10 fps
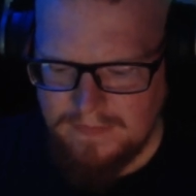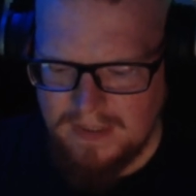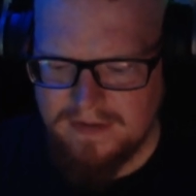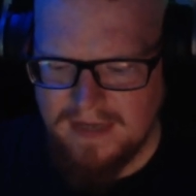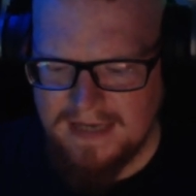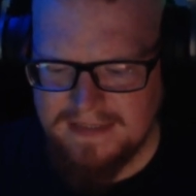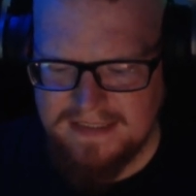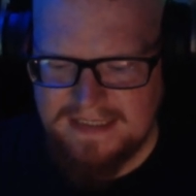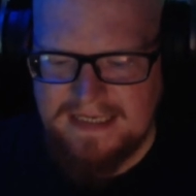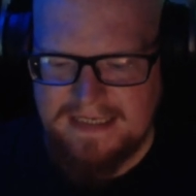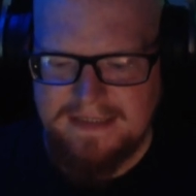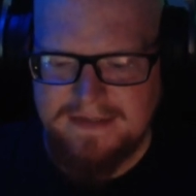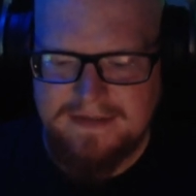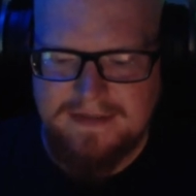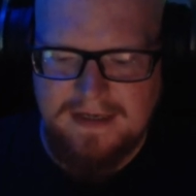That
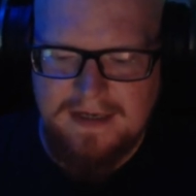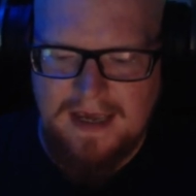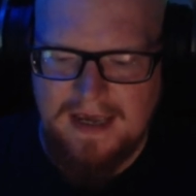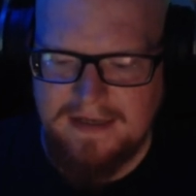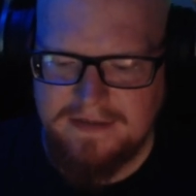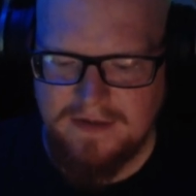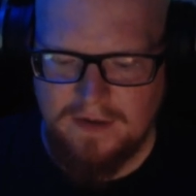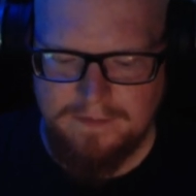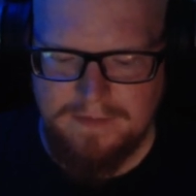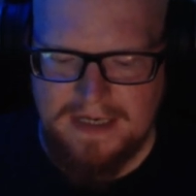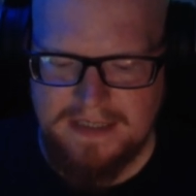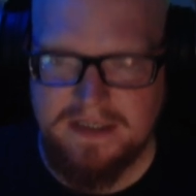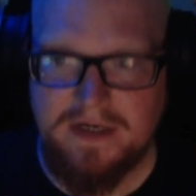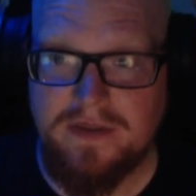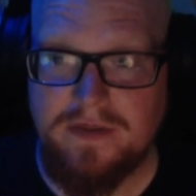is Ace Combat
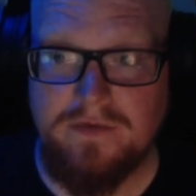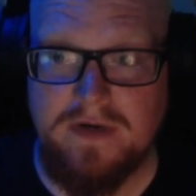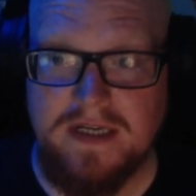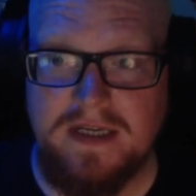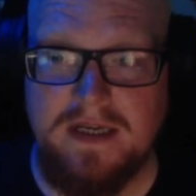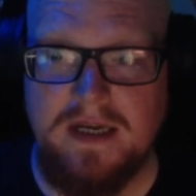3